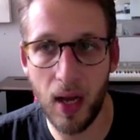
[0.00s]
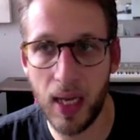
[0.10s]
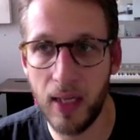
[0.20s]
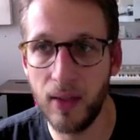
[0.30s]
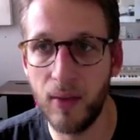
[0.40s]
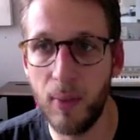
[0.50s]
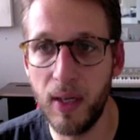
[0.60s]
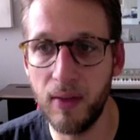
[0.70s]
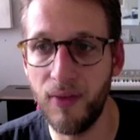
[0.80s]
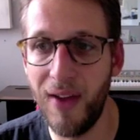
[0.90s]
into
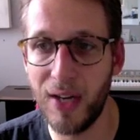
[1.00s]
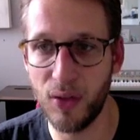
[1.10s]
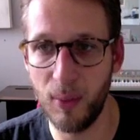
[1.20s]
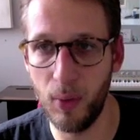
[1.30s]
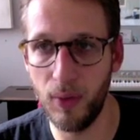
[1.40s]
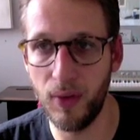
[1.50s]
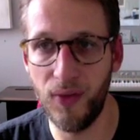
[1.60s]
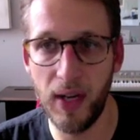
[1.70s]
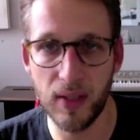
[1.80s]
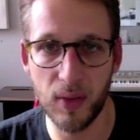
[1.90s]
being fashionable. Their
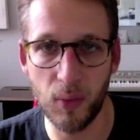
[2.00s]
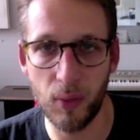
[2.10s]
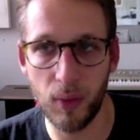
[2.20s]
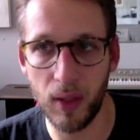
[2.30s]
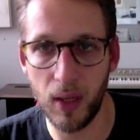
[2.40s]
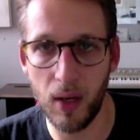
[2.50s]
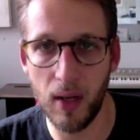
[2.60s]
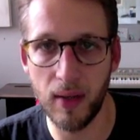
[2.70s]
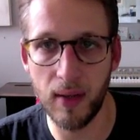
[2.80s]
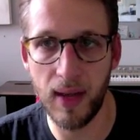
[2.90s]
faces weren't really
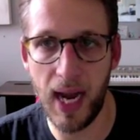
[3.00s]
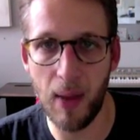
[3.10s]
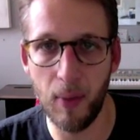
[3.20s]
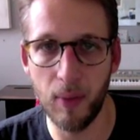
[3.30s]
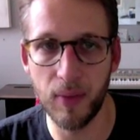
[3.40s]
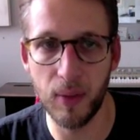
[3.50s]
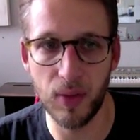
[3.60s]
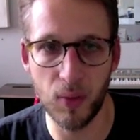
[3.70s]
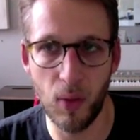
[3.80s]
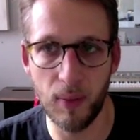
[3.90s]
on the albums. It was
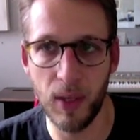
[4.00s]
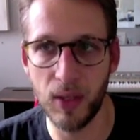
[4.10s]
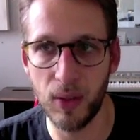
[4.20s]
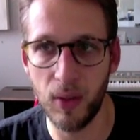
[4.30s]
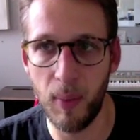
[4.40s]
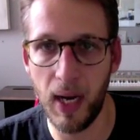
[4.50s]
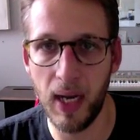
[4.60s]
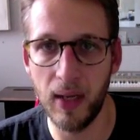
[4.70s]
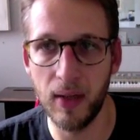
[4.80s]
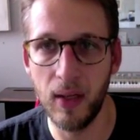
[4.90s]
just one picture of the
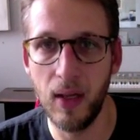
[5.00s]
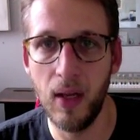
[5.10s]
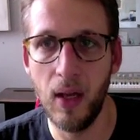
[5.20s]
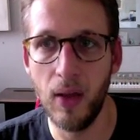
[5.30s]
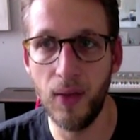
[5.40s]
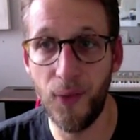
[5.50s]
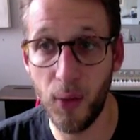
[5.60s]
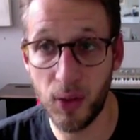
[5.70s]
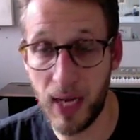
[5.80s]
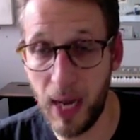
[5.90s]
band. The
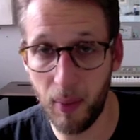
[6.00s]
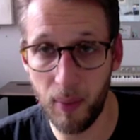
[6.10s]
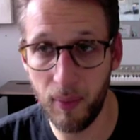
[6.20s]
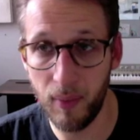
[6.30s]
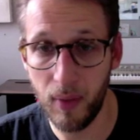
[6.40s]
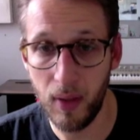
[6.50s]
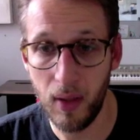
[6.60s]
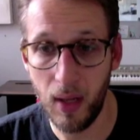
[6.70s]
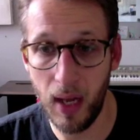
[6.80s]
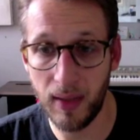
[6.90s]
first album
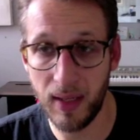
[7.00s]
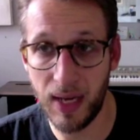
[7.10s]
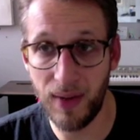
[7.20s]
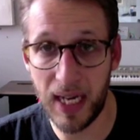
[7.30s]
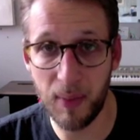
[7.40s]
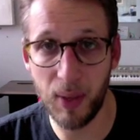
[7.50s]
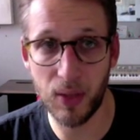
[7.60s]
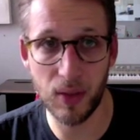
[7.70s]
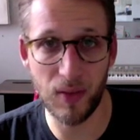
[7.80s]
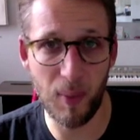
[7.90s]
Didn't have any
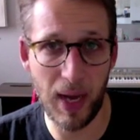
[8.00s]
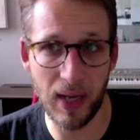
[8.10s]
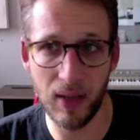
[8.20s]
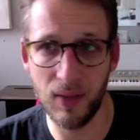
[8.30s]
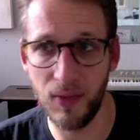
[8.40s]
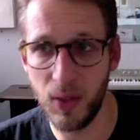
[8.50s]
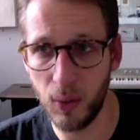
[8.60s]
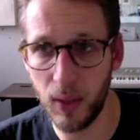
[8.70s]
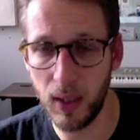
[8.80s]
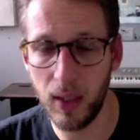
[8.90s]
pictures of the band
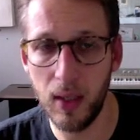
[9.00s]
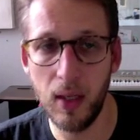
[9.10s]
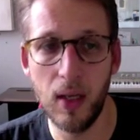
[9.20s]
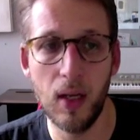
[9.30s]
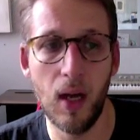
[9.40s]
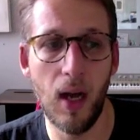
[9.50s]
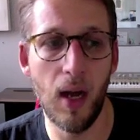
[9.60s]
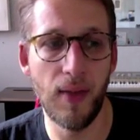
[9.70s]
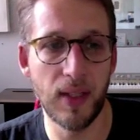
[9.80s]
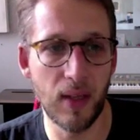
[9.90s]
individually.
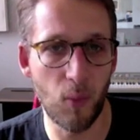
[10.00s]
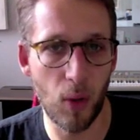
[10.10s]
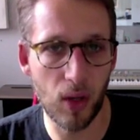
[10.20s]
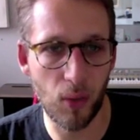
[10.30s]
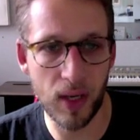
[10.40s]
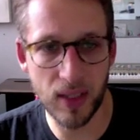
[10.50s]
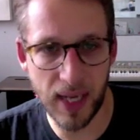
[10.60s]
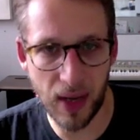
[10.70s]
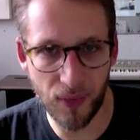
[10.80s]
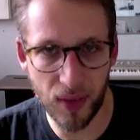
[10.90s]
They didn't wear crazy
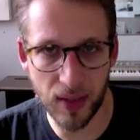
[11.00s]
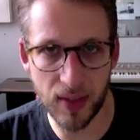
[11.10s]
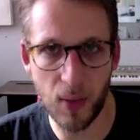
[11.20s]
outfits. They